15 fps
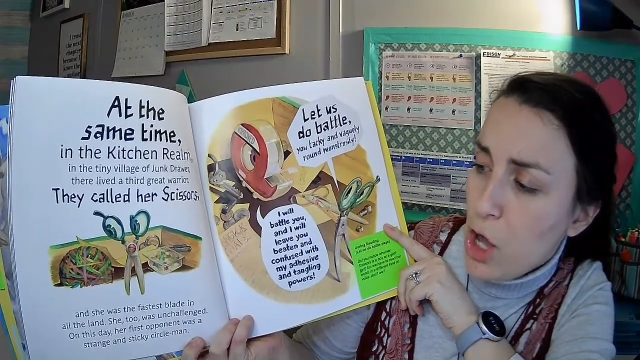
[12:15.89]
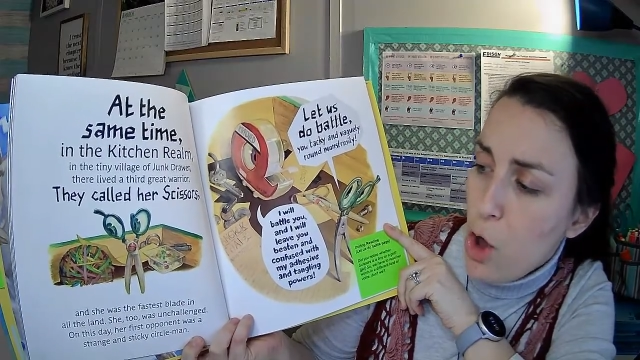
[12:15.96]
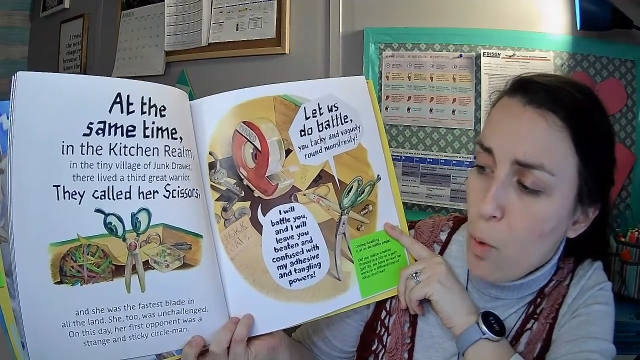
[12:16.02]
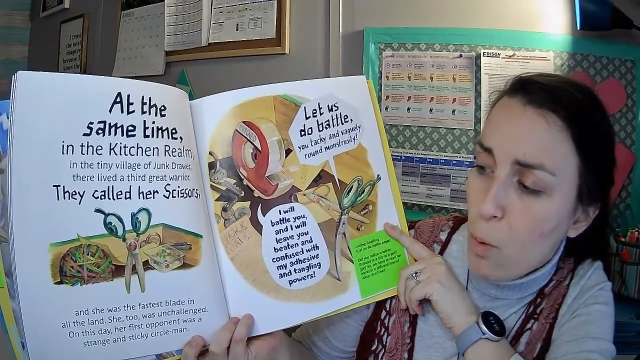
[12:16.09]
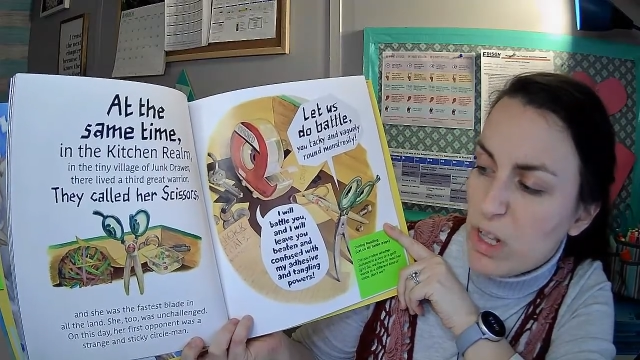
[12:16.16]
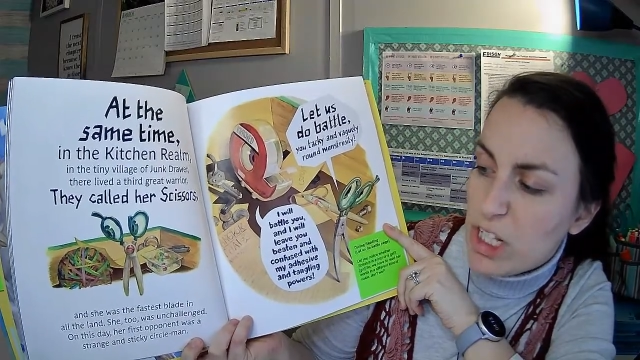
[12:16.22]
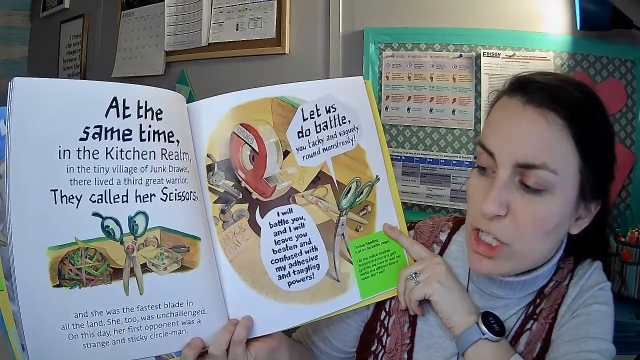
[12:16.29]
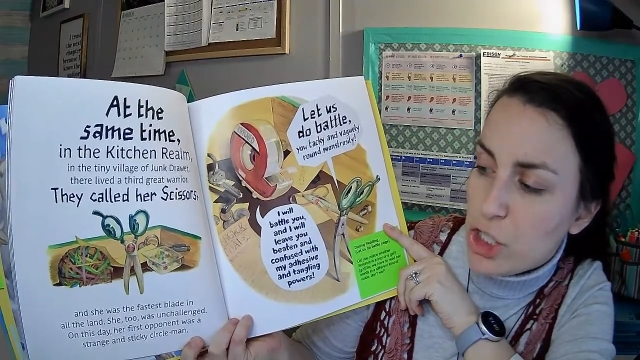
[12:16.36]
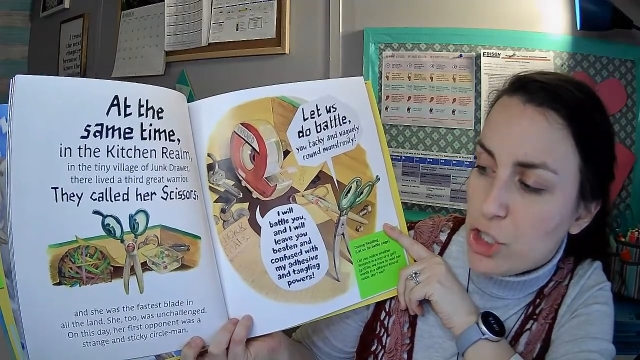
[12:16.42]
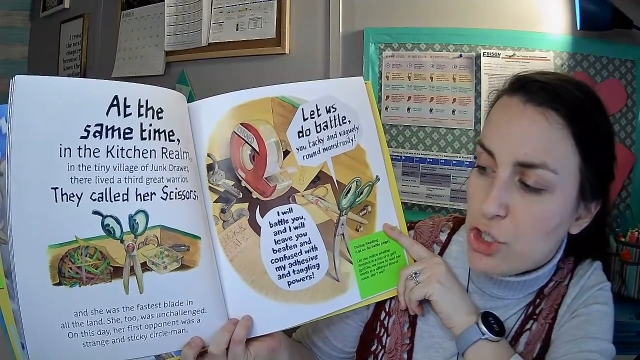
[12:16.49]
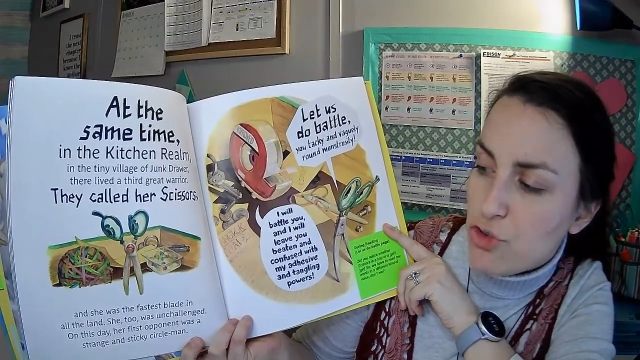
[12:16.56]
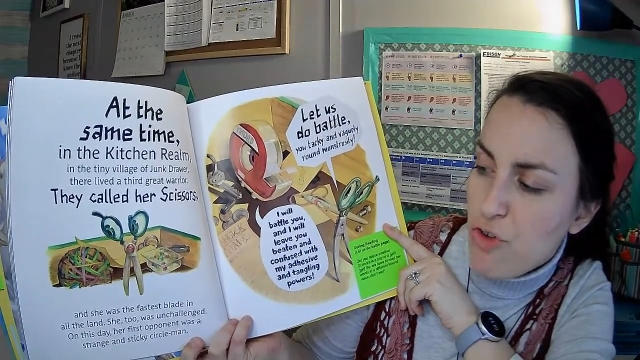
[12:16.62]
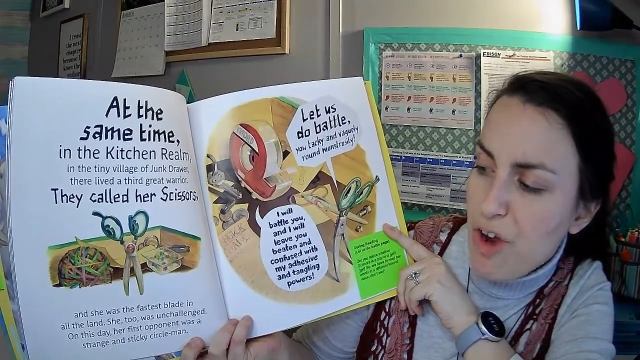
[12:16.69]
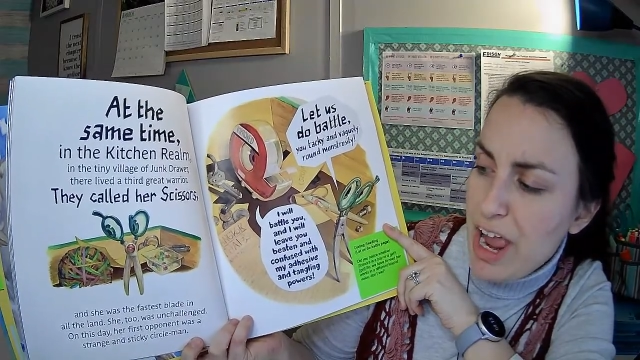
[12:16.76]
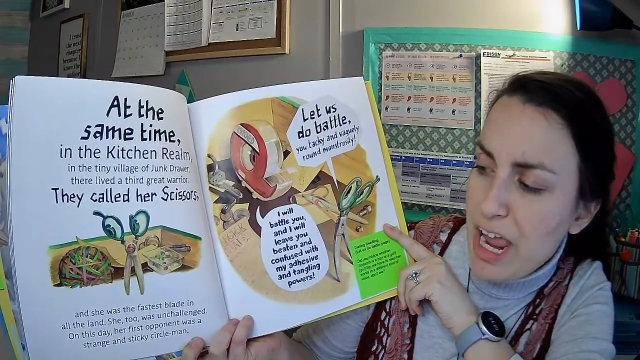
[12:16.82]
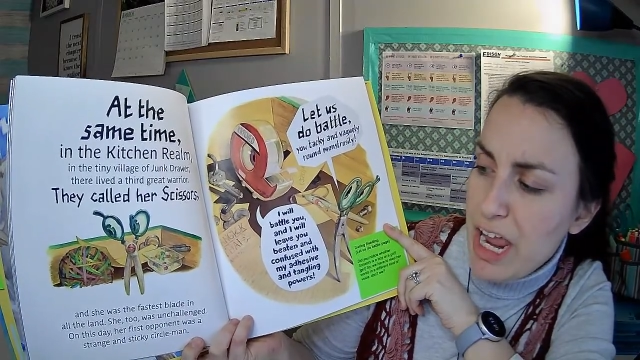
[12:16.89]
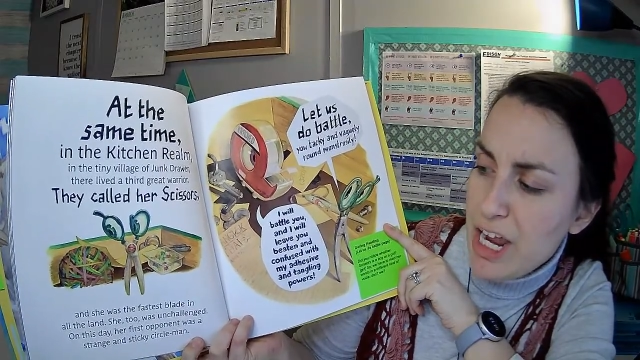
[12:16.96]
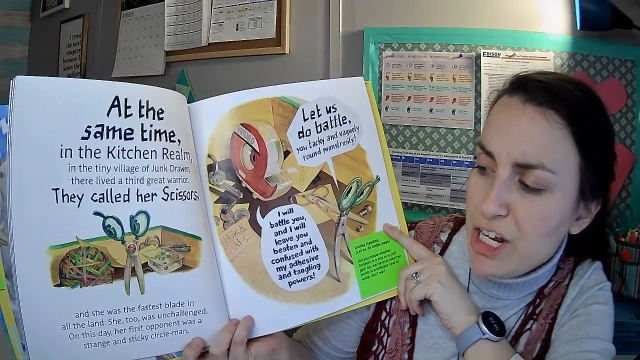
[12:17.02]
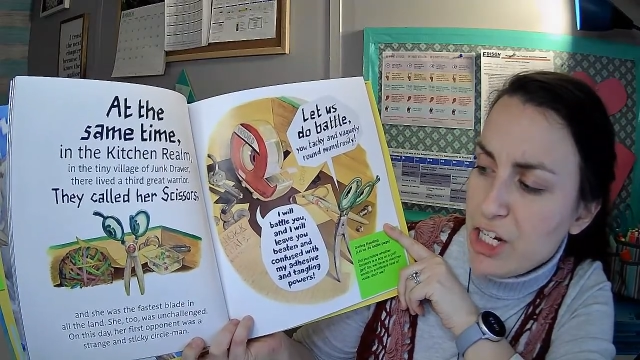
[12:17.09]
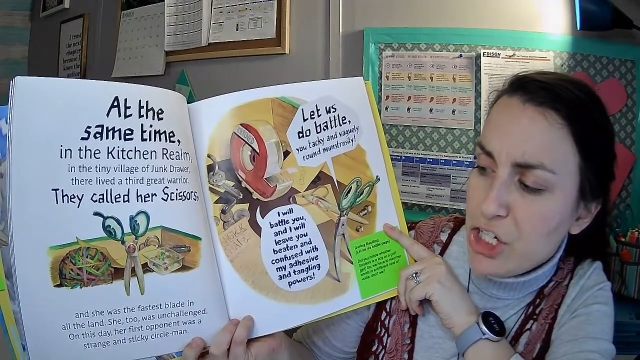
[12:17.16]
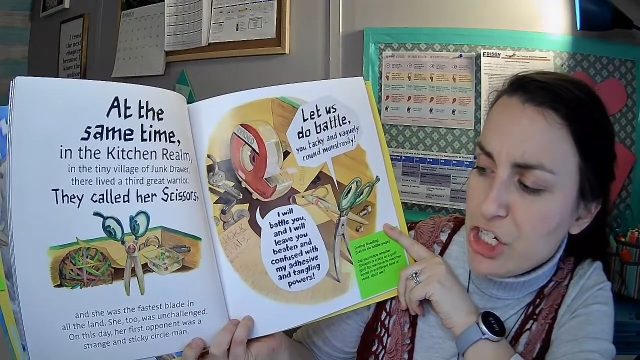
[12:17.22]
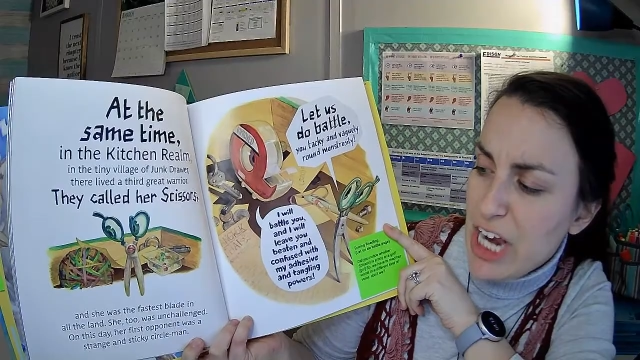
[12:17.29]
was a
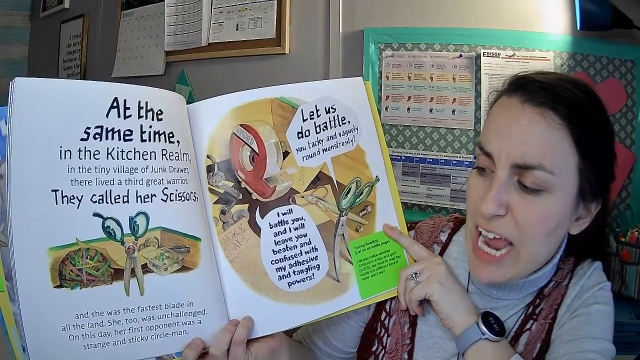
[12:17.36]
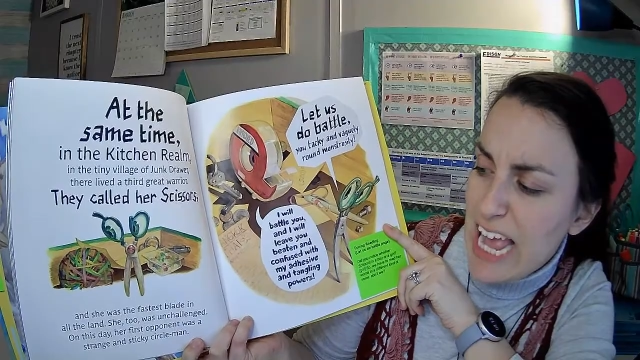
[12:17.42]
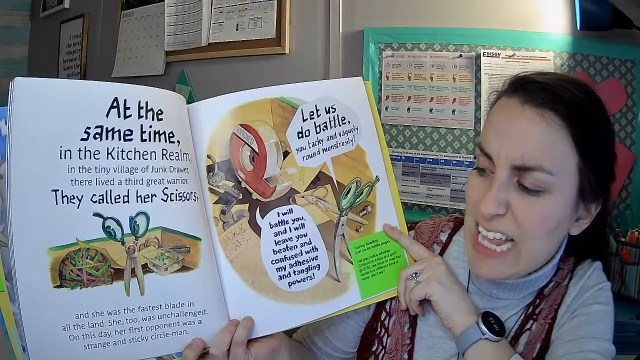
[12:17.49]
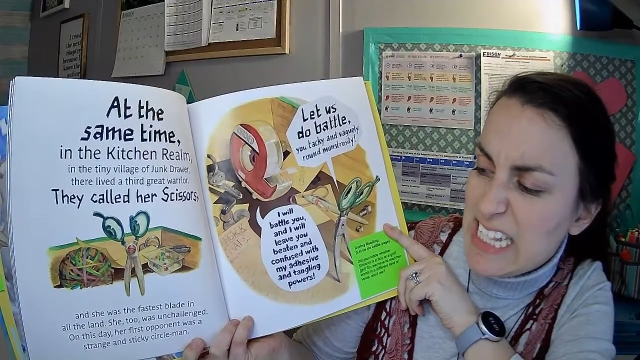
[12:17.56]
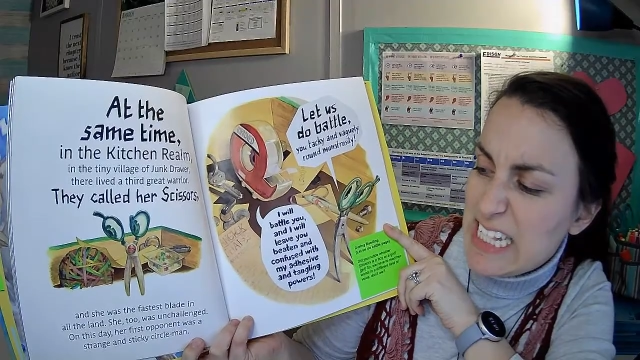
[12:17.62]
strange and